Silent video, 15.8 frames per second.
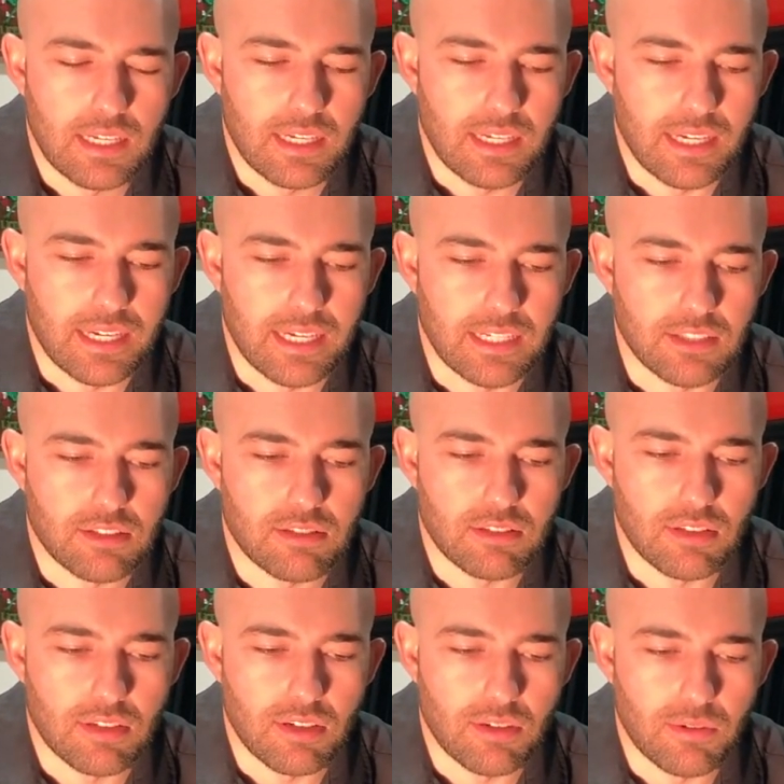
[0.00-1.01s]
And
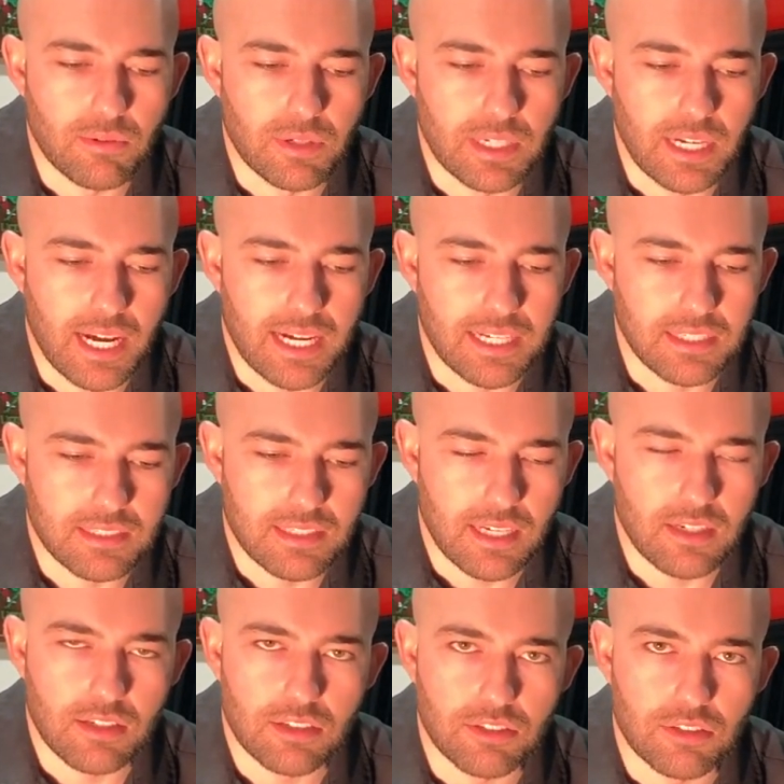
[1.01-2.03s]
so what I
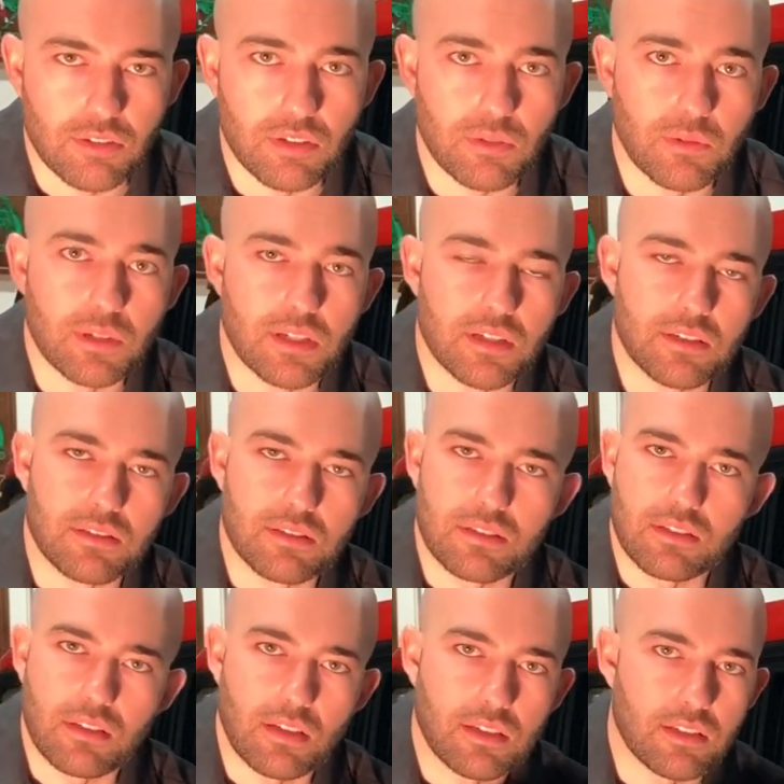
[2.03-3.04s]
decided on doing was
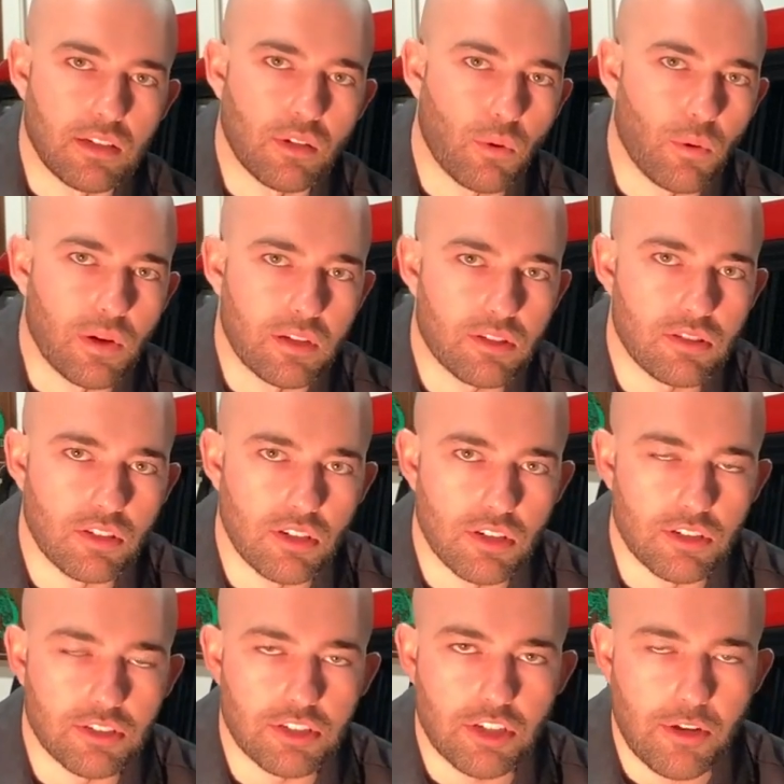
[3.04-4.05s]
I did a quick
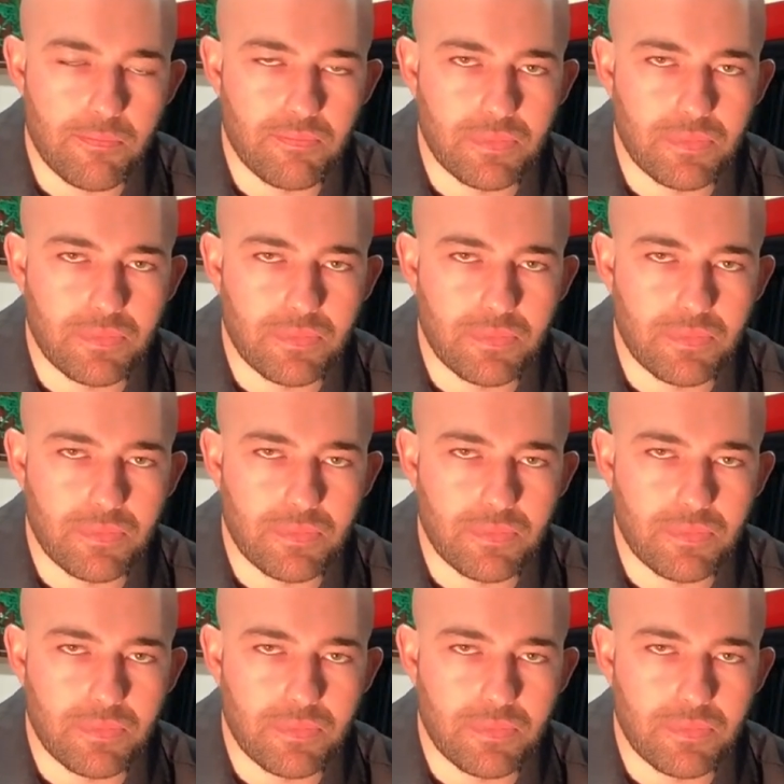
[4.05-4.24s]
search,